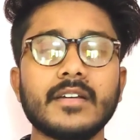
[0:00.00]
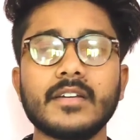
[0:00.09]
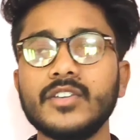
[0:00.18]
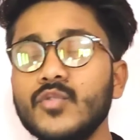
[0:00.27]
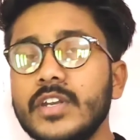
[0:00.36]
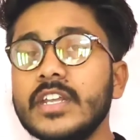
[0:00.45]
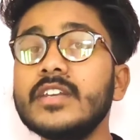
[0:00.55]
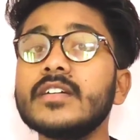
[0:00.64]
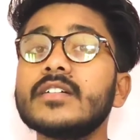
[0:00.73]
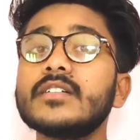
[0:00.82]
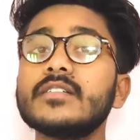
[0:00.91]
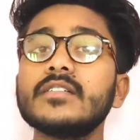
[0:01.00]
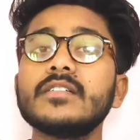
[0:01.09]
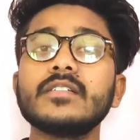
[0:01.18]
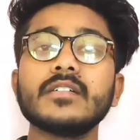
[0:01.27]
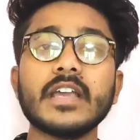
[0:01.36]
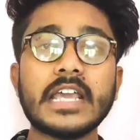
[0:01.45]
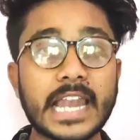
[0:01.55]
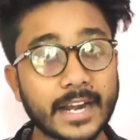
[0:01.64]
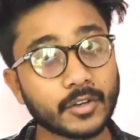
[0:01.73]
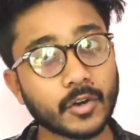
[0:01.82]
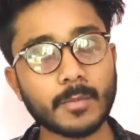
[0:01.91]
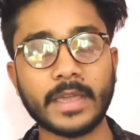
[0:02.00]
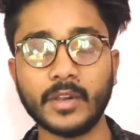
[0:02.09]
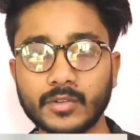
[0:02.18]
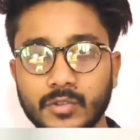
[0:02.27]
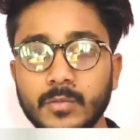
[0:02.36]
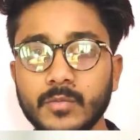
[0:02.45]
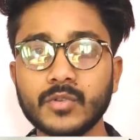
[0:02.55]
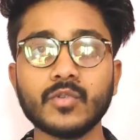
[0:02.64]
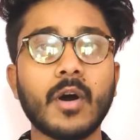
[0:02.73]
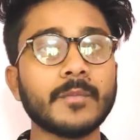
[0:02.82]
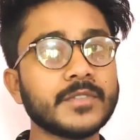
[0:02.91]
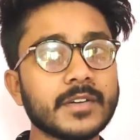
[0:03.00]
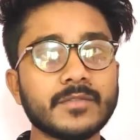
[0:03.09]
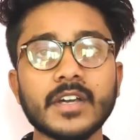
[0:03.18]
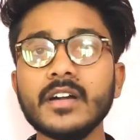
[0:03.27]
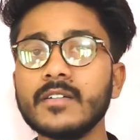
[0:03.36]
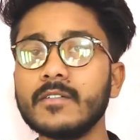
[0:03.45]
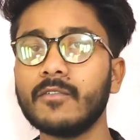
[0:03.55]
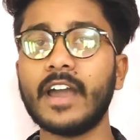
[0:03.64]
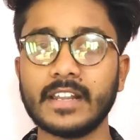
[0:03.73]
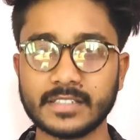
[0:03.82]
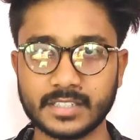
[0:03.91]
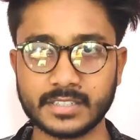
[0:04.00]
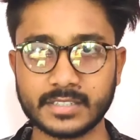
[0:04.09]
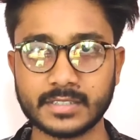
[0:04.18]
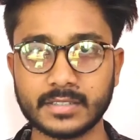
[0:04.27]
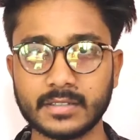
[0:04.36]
You need electron microscope to observe the viruses.